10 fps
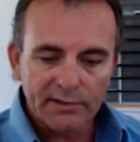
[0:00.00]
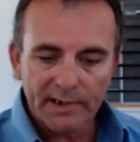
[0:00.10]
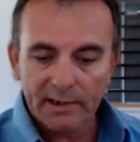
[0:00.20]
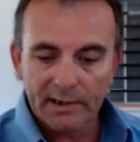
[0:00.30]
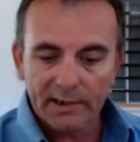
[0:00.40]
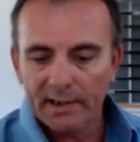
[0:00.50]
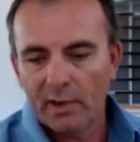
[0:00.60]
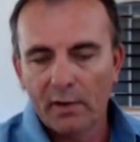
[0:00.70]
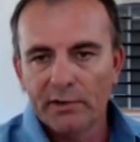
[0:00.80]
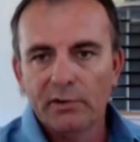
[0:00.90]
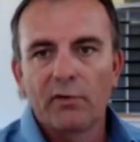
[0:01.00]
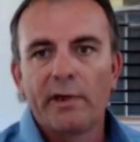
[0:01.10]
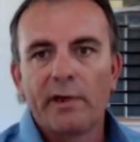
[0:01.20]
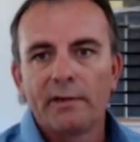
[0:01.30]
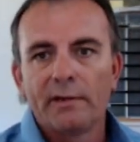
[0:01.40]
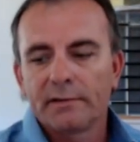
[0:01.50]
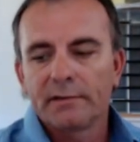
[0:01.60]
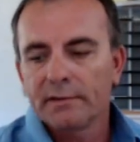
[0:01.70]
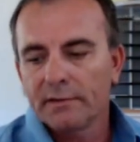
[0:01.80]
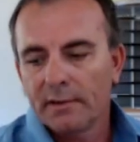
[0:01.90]
You can send each one of those
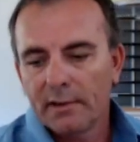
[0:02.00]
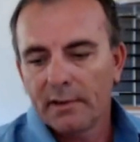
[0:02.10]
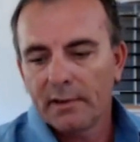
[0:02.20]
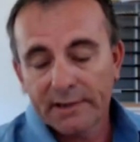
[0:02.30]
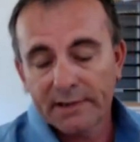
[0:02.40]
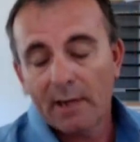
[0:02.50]
ingredients,